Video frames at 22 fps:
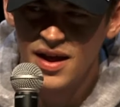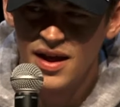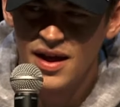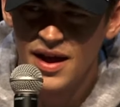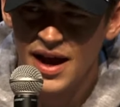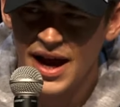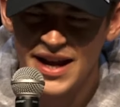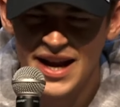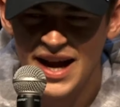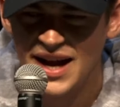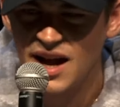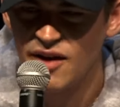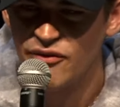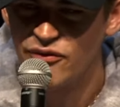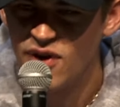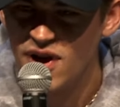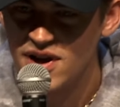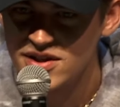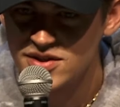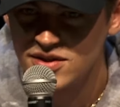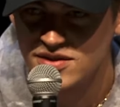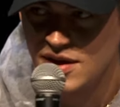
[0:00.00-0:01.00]
and like at
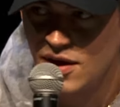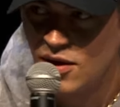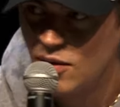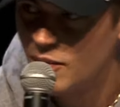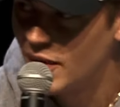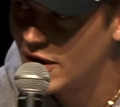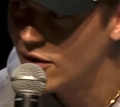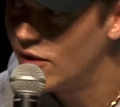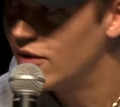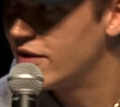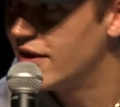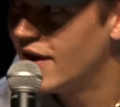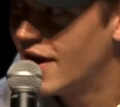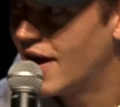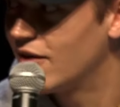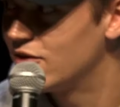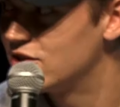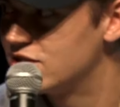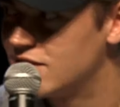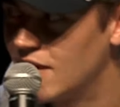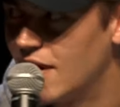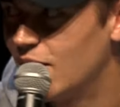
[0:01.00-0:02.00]
first I was like, oh my god, yeah, Harry
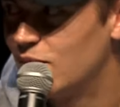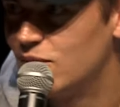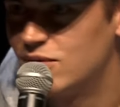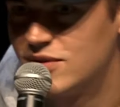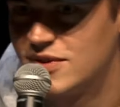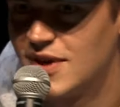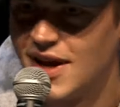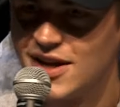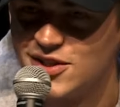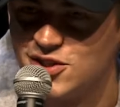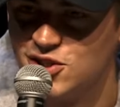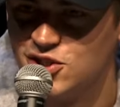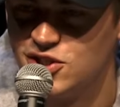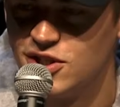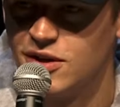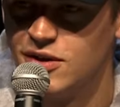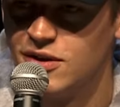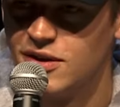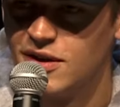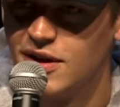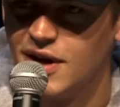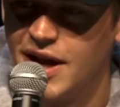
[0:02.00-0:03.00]
Styles, like as a
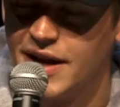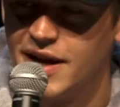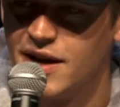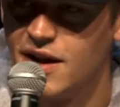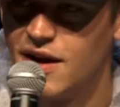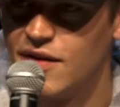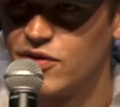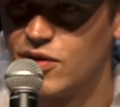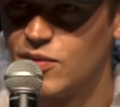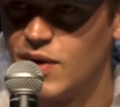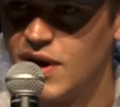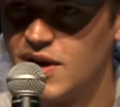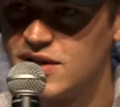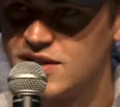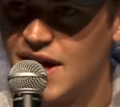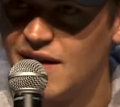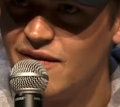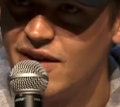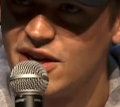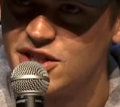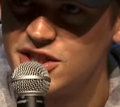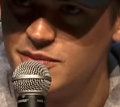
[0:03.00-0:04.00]
joke, and then after a while I was like,
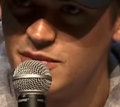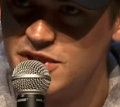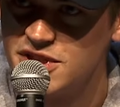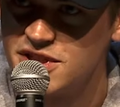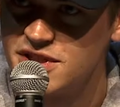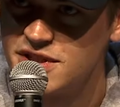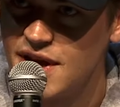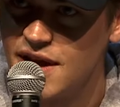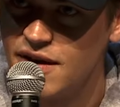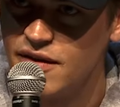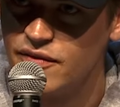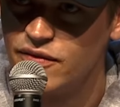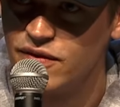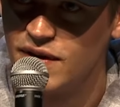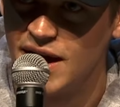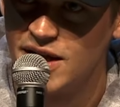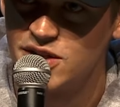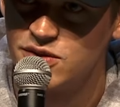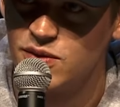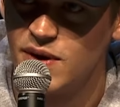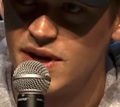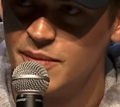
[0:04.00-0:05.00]
I've actually been staring for
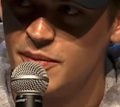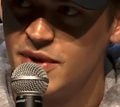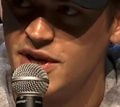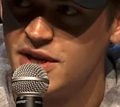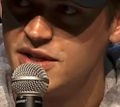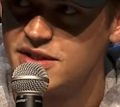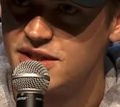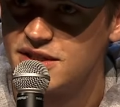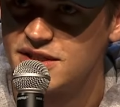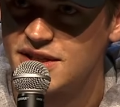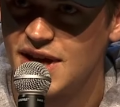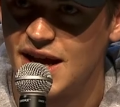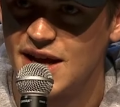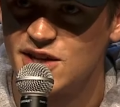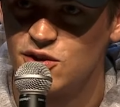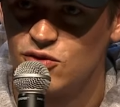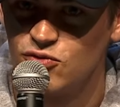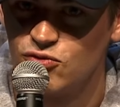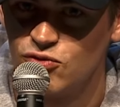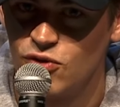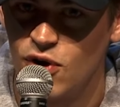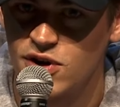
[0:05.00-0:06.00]
like 20 minutes. This guy's a
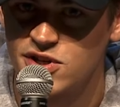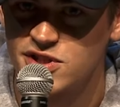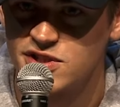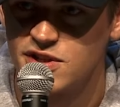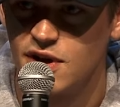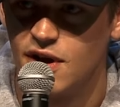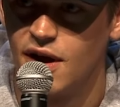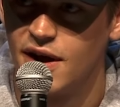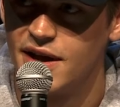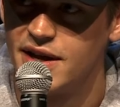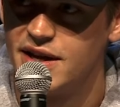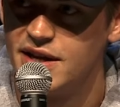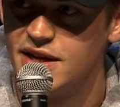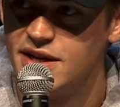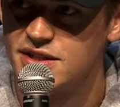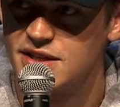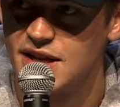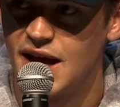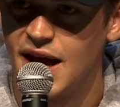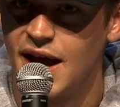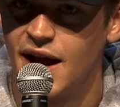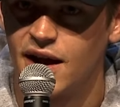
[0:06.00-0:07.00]
rock star. He is
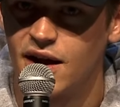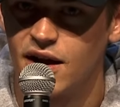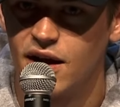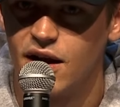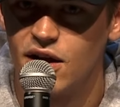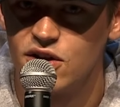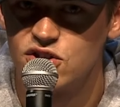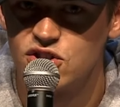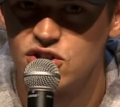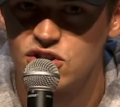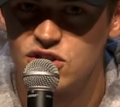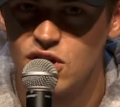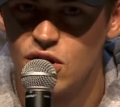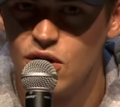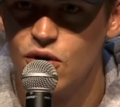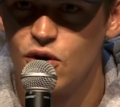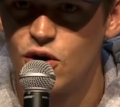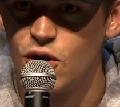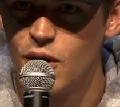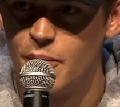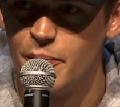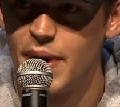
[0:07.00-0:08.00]
like so
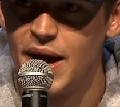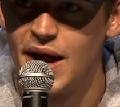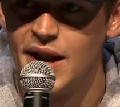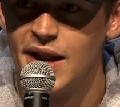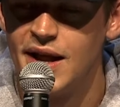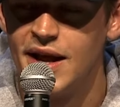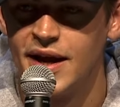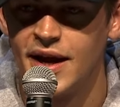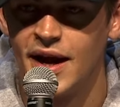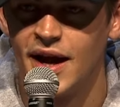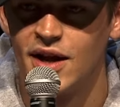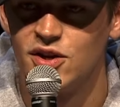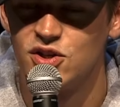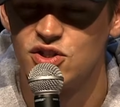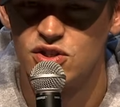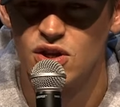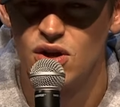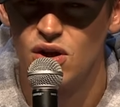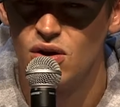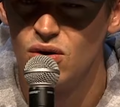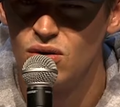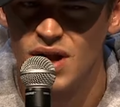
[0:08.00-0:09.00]
compelling and
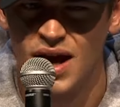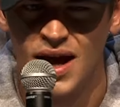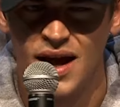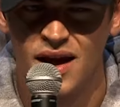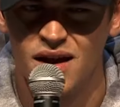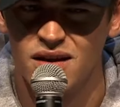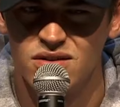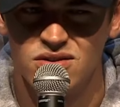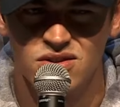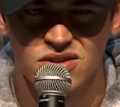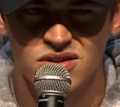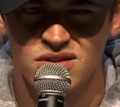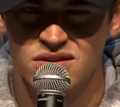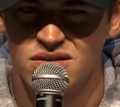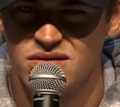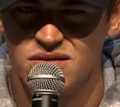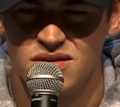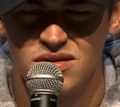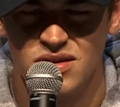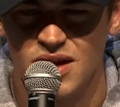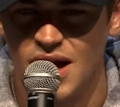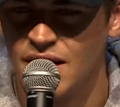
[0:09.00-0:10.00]
so like
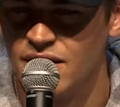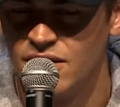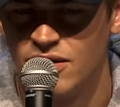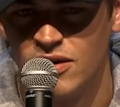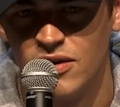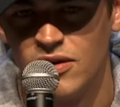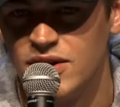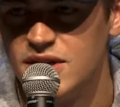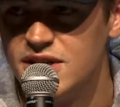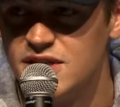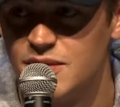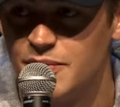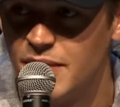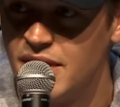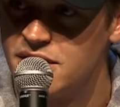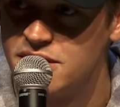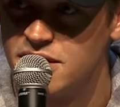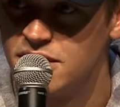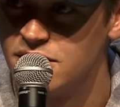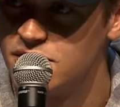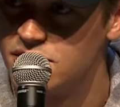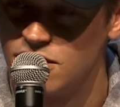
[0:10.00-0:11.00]
just I don't know. He's
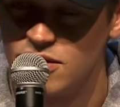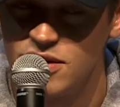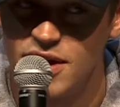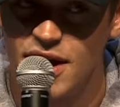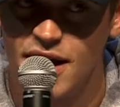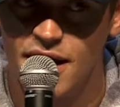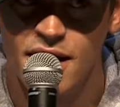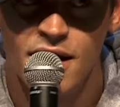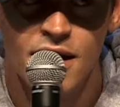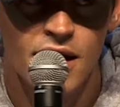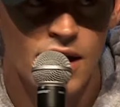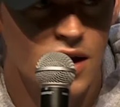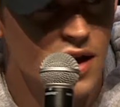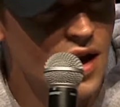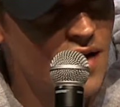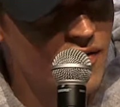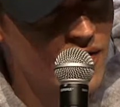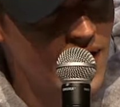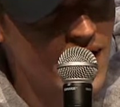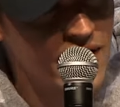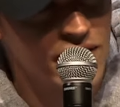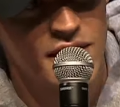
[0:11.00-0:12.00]
amazing. So yeah, love
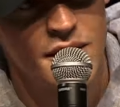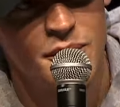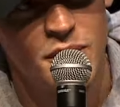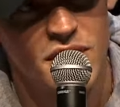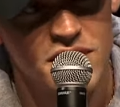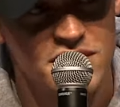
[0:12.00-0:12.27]
Harry. But